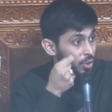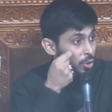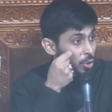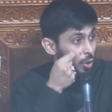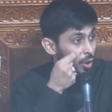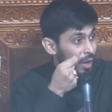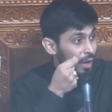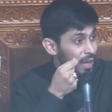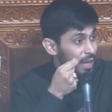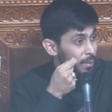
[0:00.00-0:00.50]

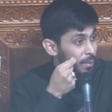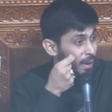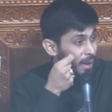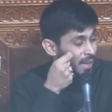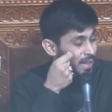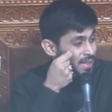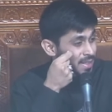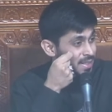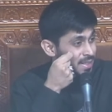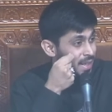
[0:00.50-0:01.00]
your ghaiba
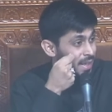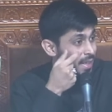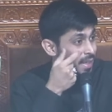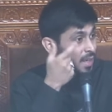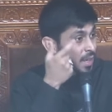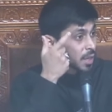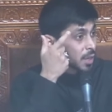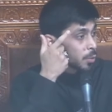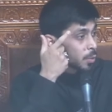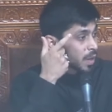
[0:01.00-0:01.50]
has
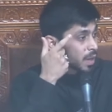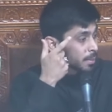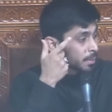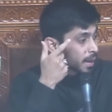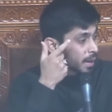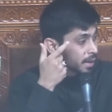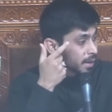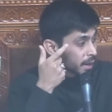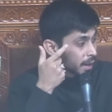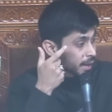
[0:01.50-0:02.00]
taken away
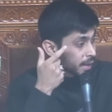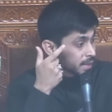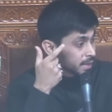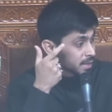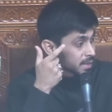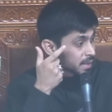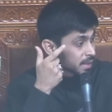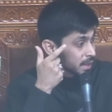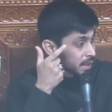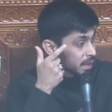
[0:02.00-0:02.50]
my night's
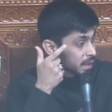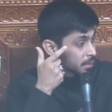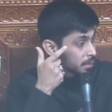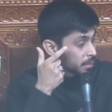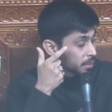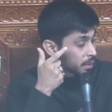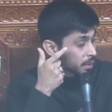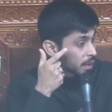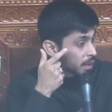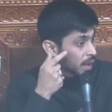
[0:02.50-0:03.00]

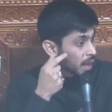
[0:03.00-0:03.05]
sleep.